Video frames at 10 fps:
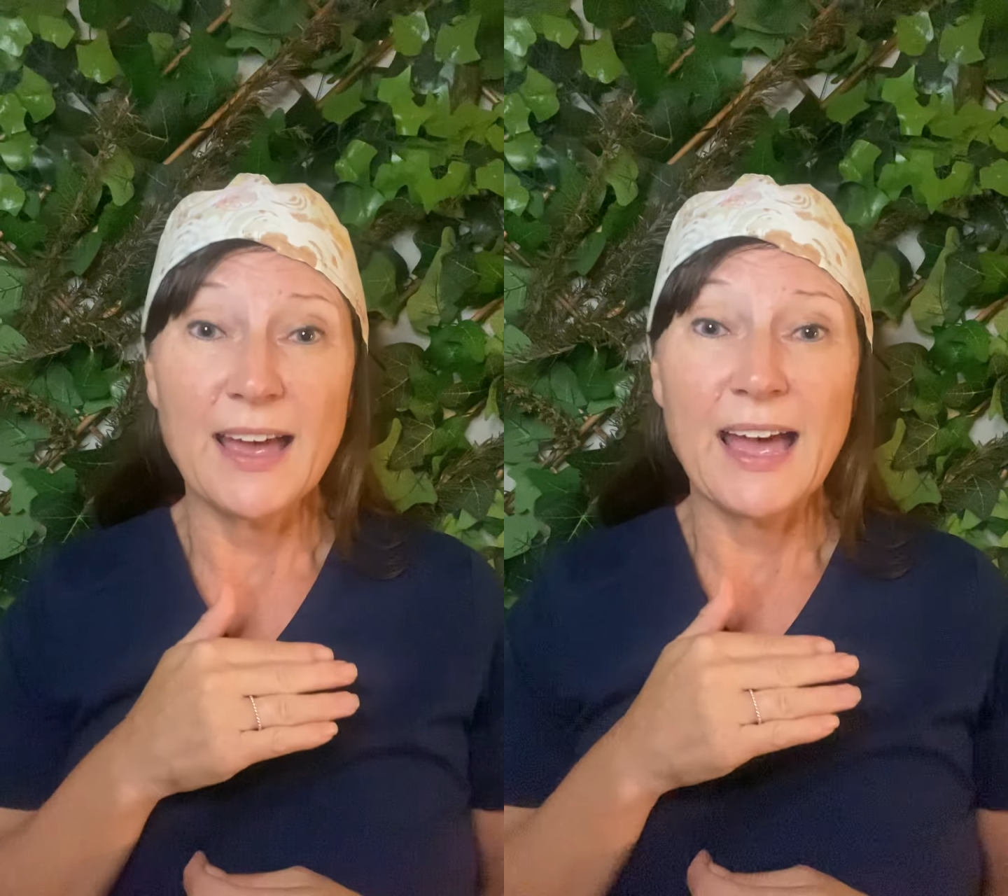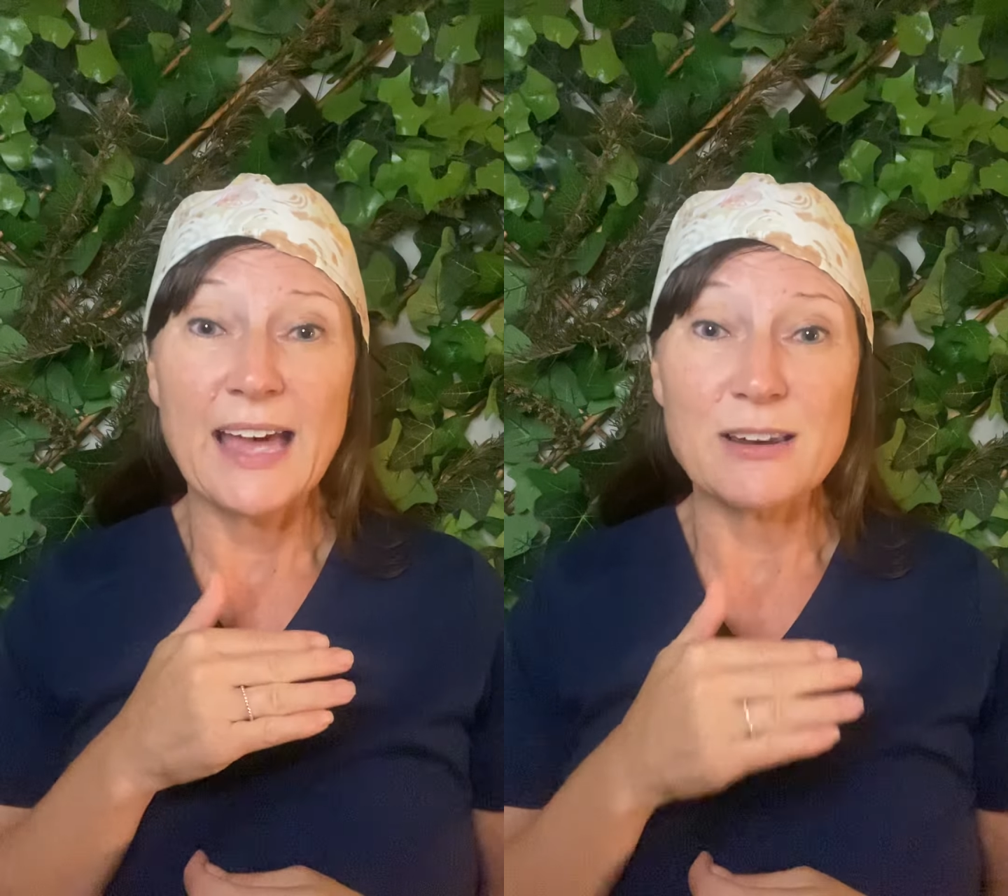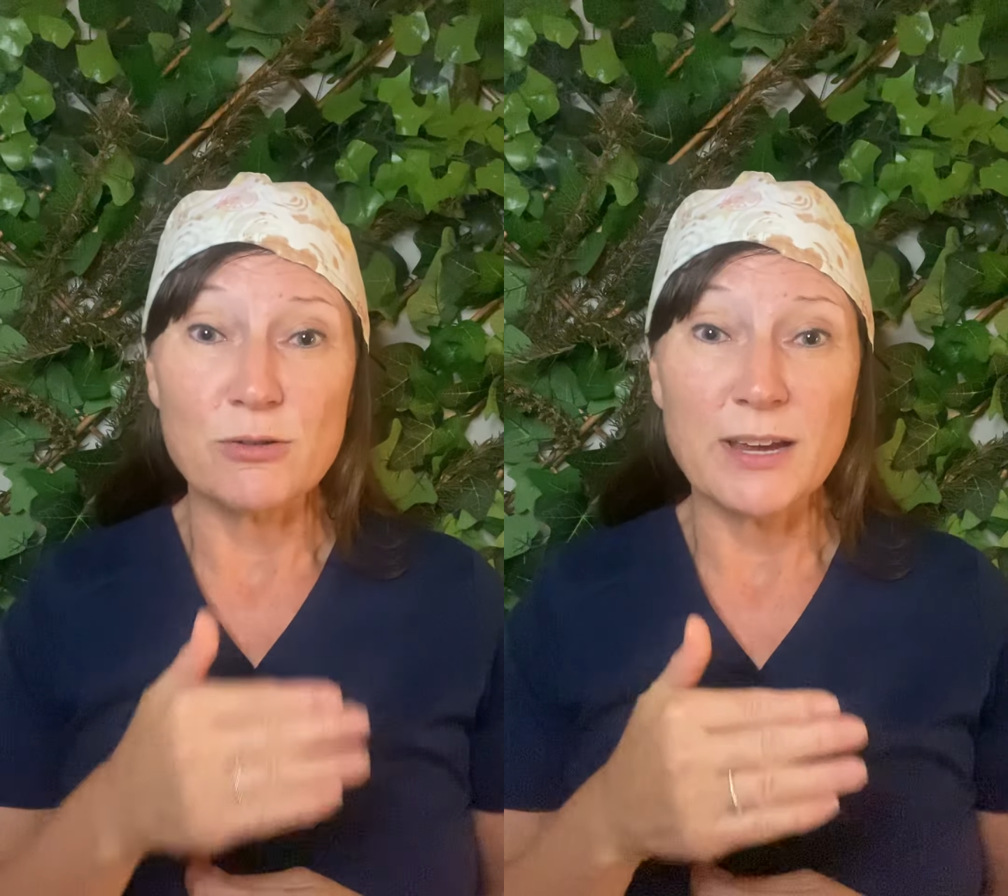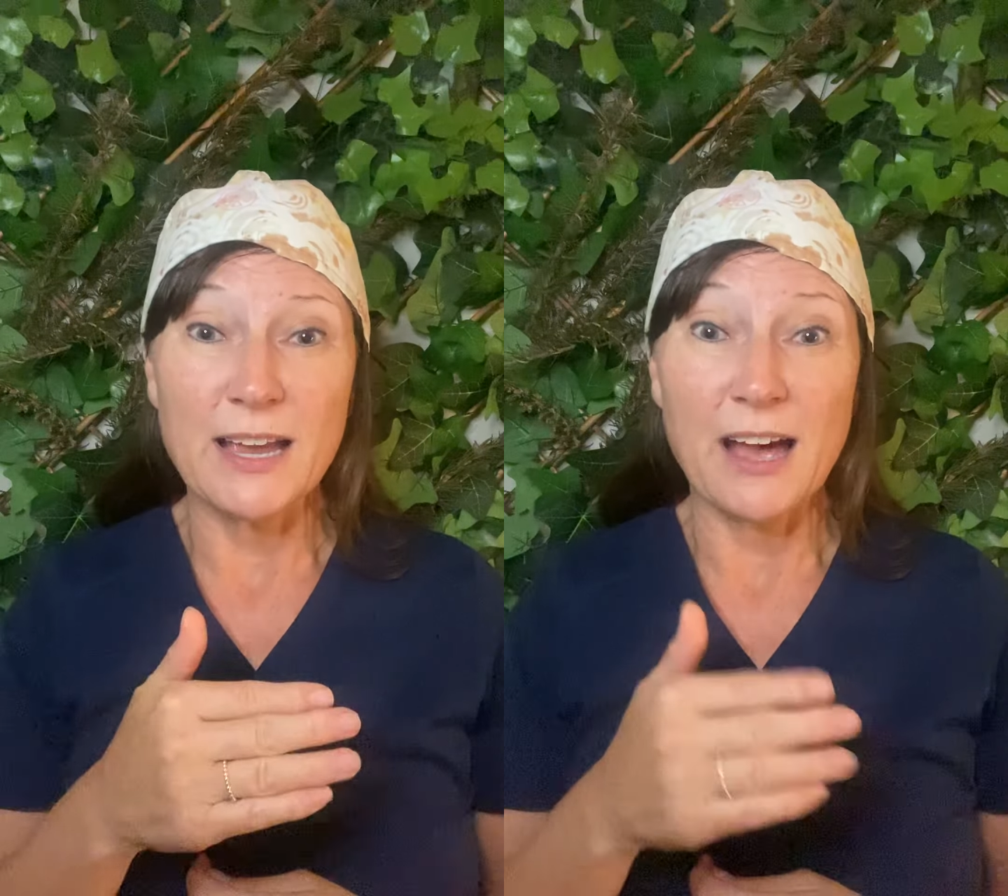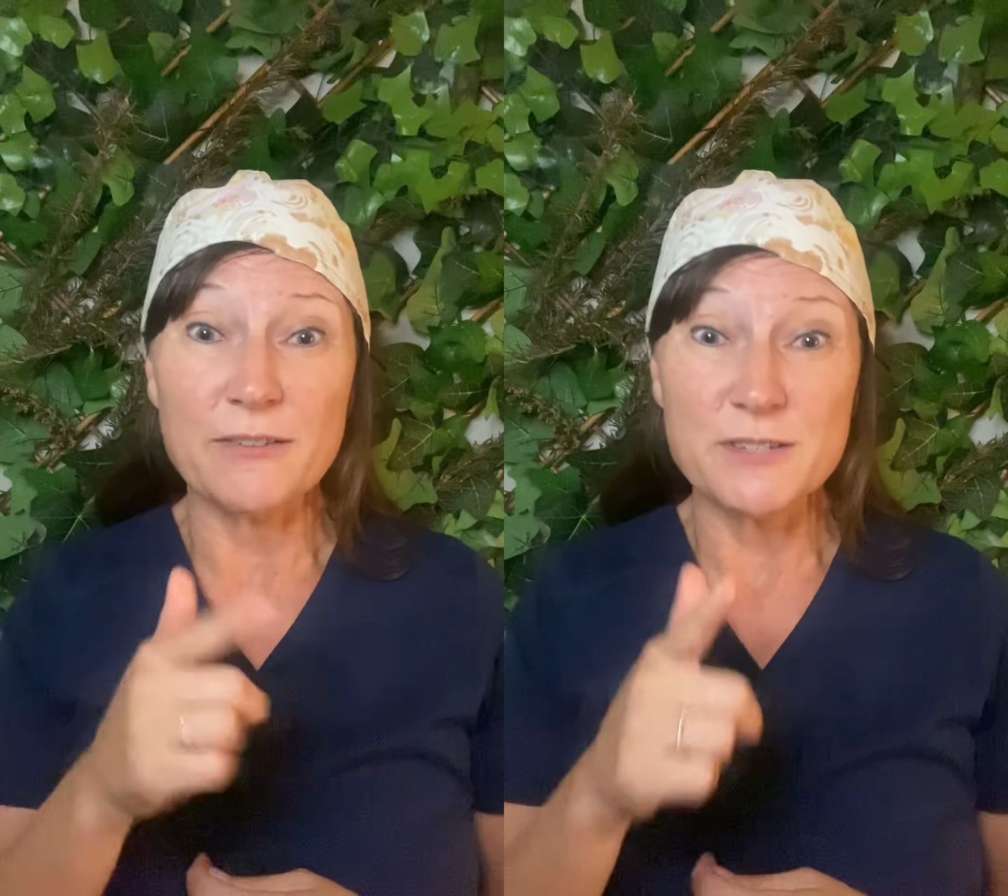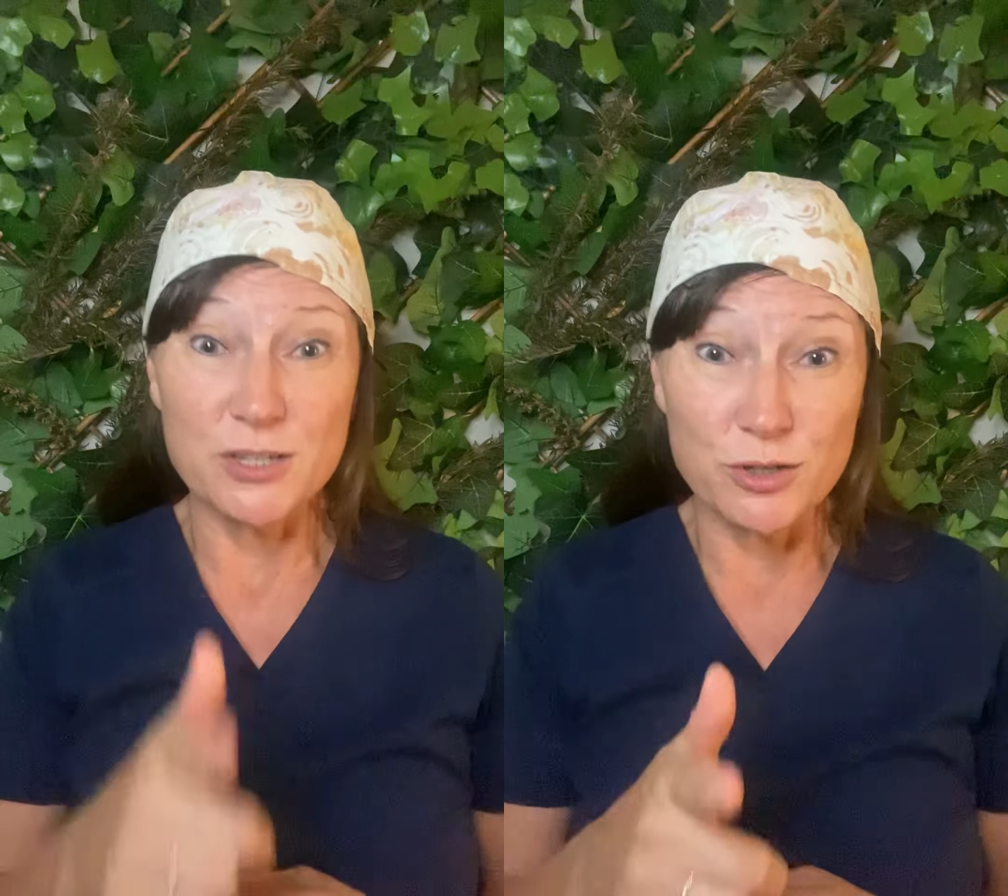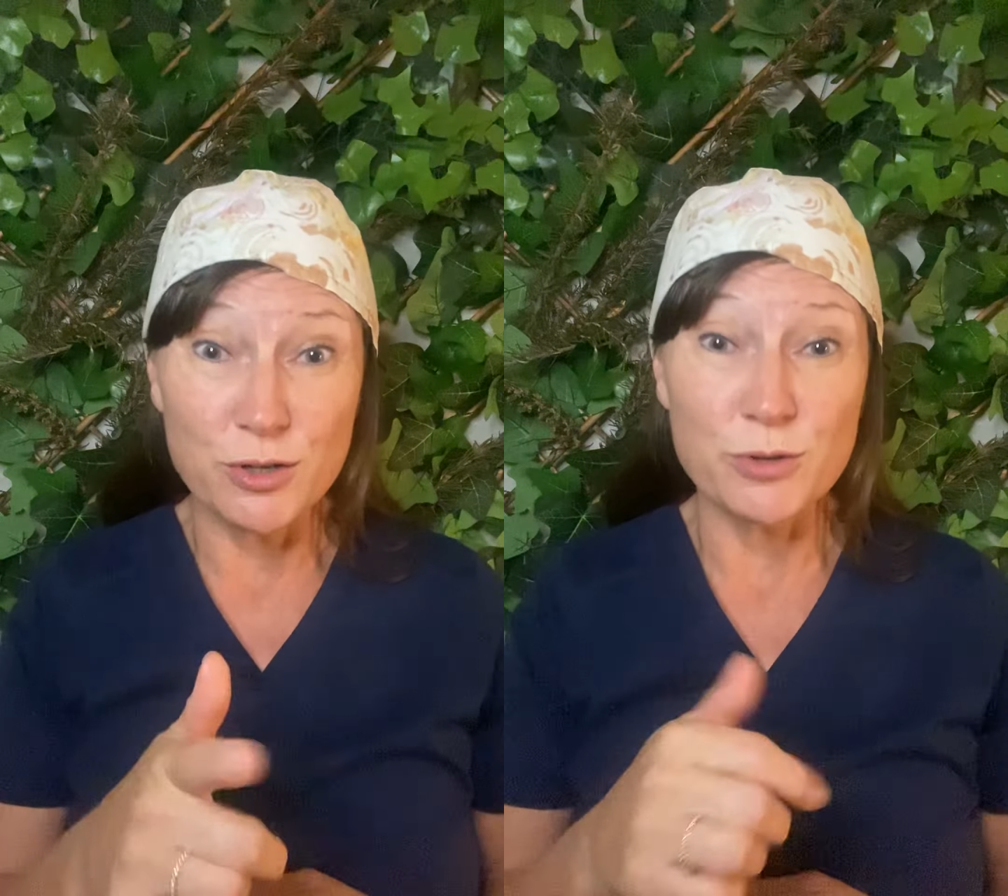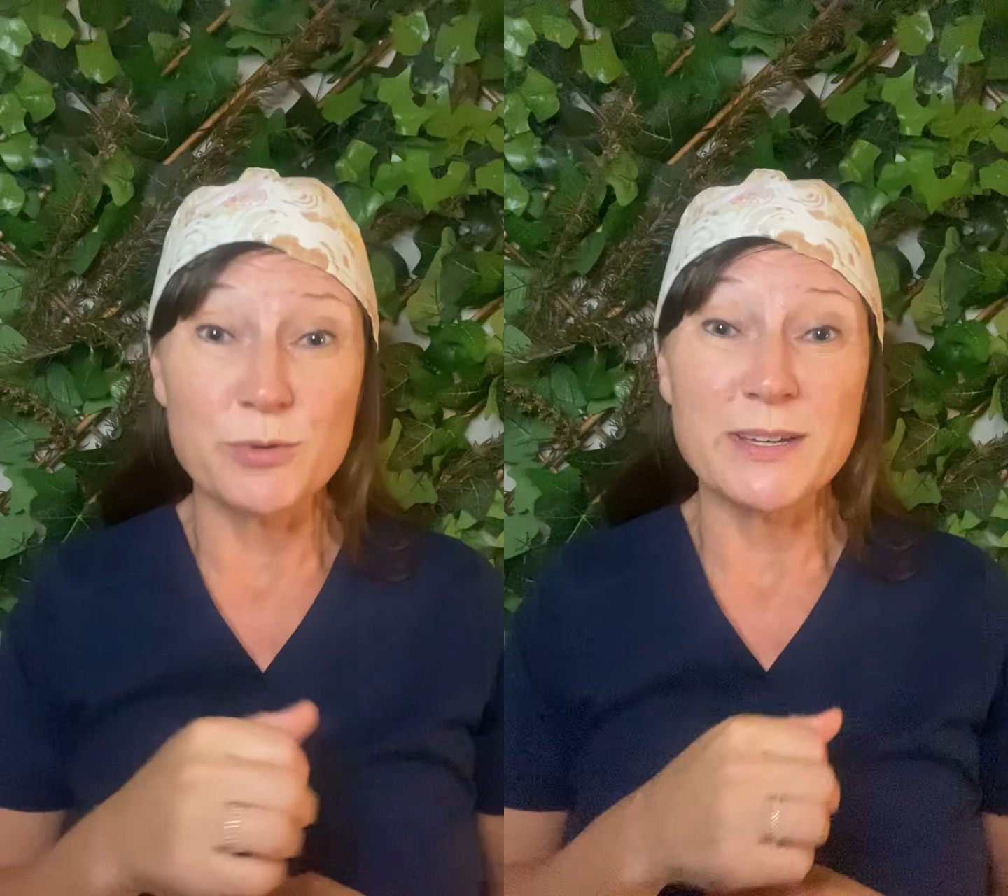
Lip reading: And looking after you